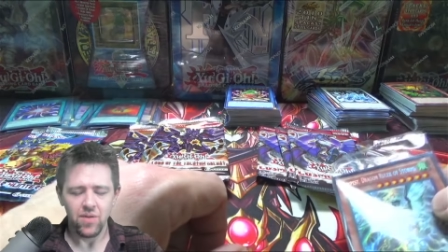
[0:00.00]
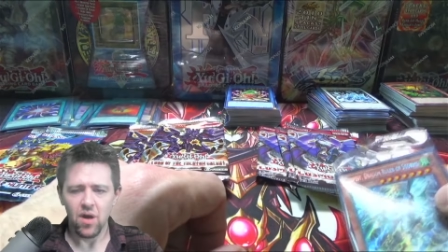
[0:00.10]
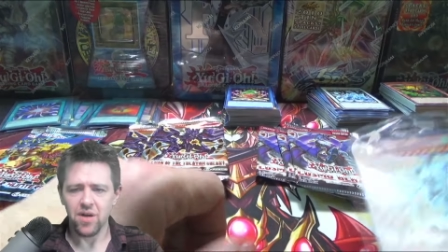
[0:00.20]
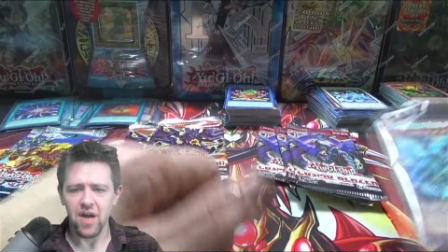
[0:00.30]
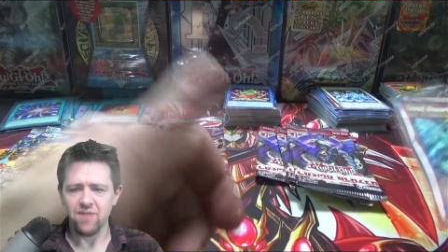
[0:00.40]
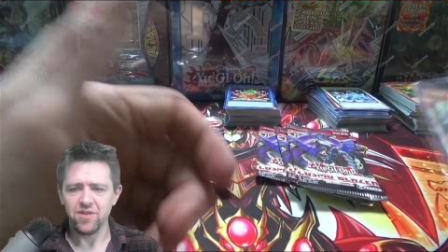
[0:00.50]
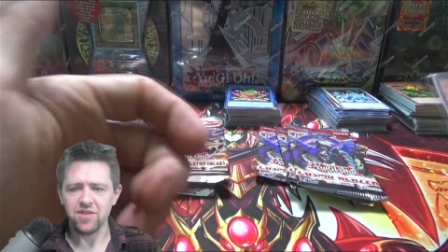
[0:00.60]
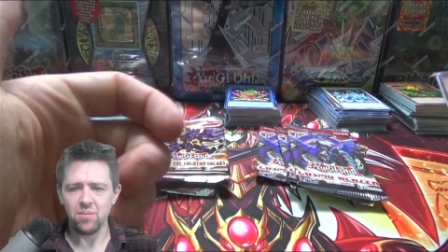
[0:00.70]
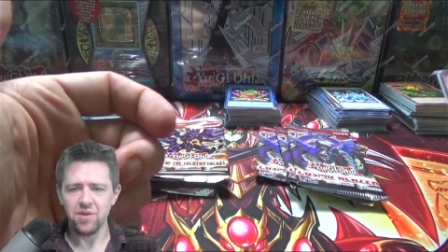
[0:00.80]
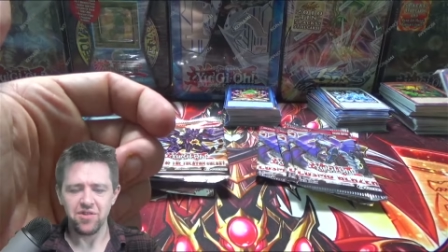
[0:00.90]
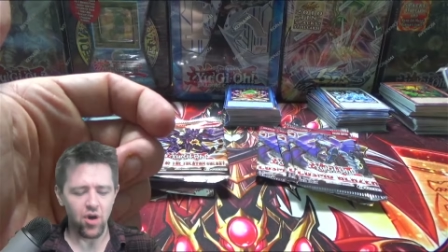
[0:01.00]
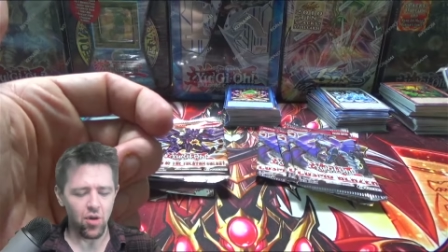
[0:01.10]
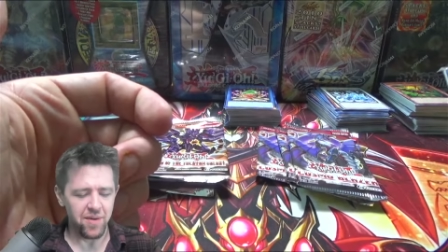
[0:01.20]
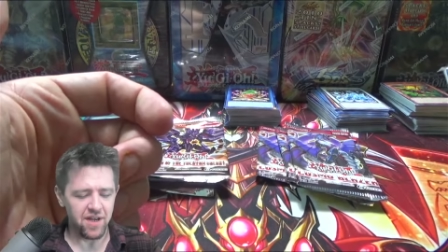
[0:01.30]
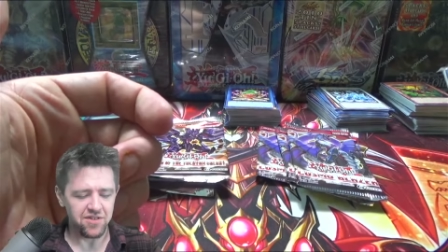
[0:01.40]
Okay, for some reason
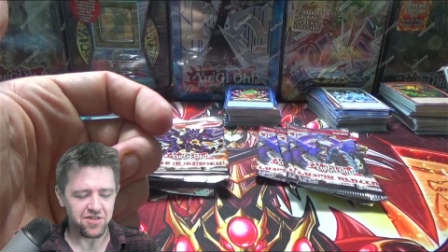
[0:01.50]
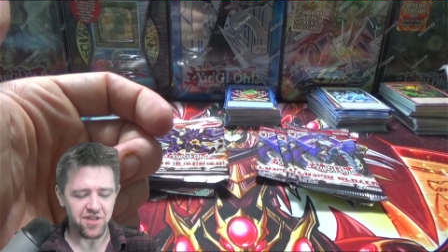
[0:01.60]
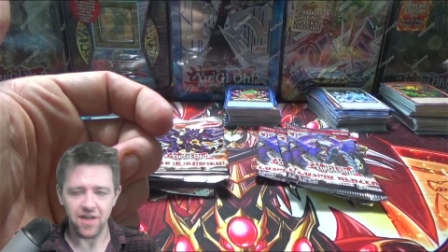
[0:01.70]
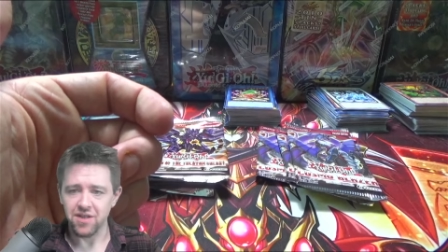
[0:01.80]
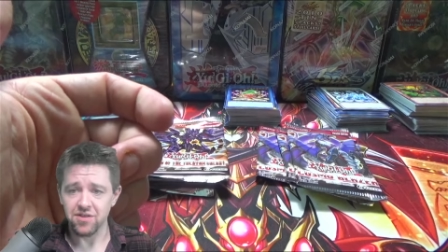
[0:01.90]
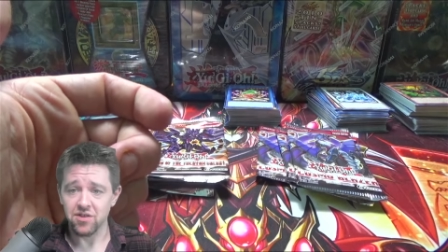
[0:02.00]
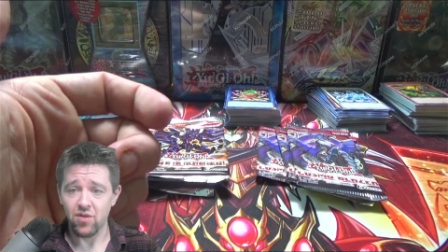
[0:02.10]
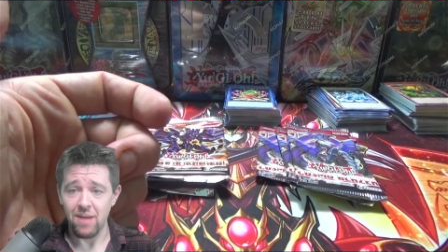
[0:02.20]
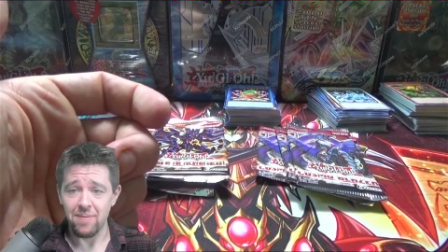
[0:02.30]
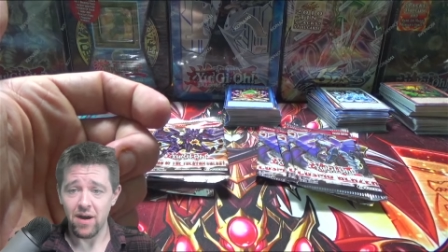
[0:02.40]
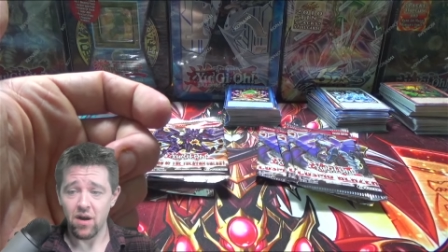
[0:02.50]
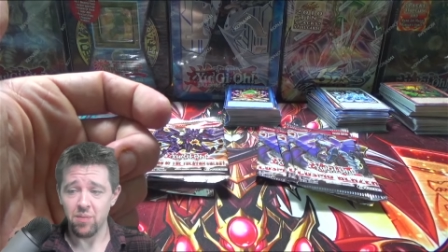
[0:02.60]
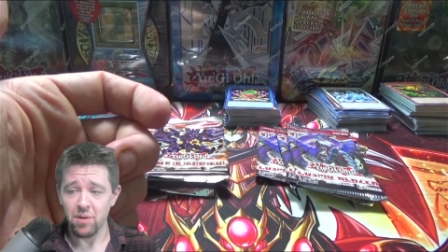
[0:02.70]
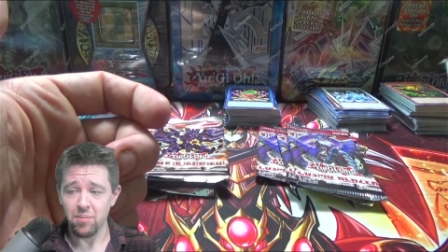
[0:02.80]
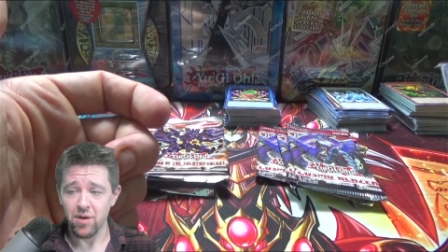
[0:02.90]
OBS decided to just crap out on
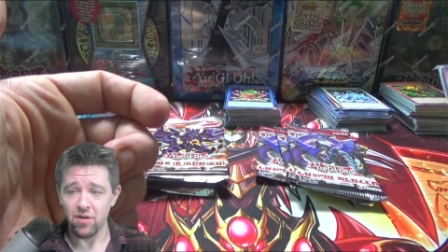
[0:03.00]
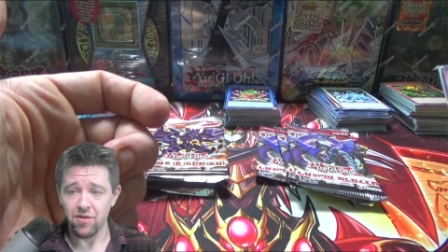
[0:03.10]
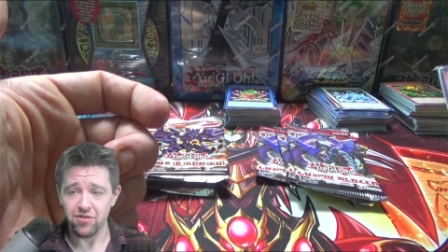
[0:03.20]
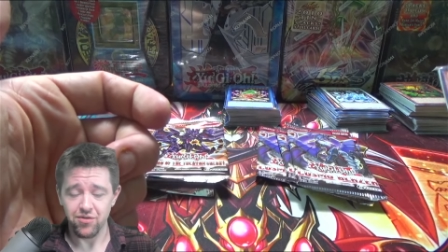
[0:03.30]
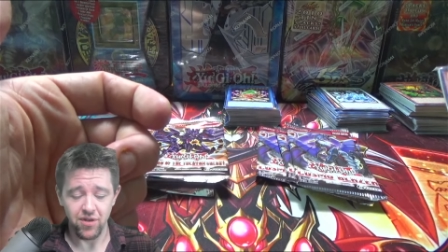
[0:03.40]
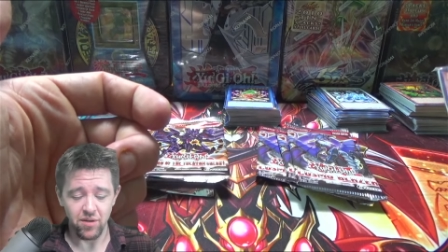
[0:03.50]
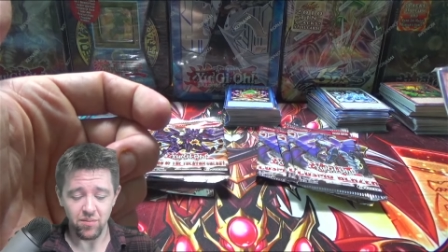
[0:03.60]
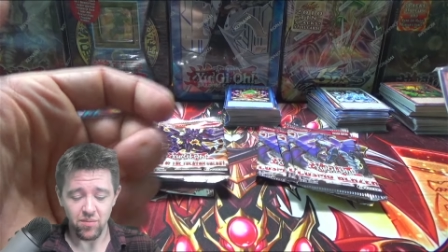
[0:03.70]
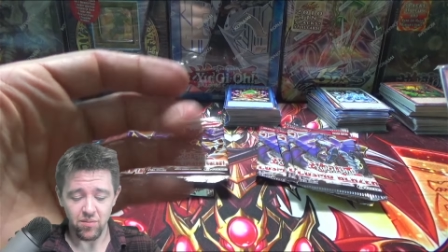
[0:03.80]
me middle of the stream.